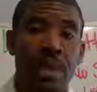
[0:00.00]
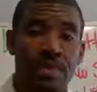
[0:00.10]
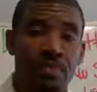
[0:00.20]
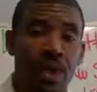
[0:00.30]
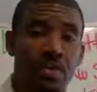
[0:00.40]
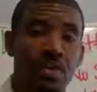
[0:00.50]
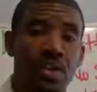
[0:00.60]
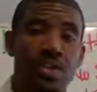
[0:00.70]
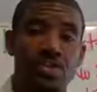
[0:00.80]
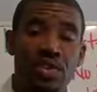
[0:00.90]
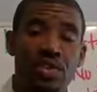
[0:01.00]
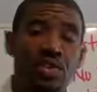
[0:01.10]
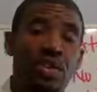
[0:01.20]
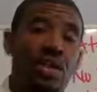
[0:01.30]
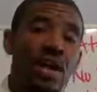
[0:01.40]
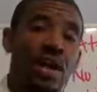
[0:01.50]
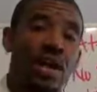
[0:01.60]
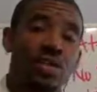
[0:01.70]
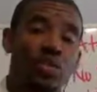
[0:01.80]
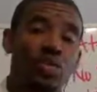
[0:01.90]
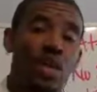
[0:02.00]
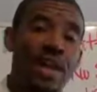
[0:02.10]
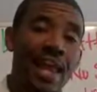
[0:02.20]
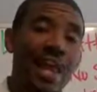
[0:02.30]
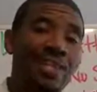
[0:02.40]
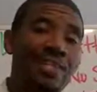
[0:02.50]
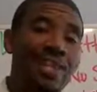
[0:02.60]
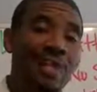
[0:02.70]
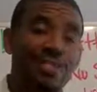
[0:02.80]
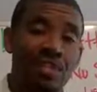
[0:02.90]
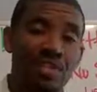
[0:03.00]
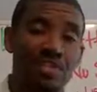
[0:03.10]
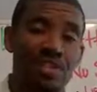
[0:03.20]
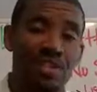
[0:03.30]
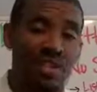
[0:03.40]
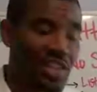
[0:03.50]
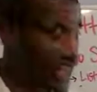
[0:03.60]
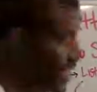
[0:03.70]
that's a pop quiz. So between now and the time this presentation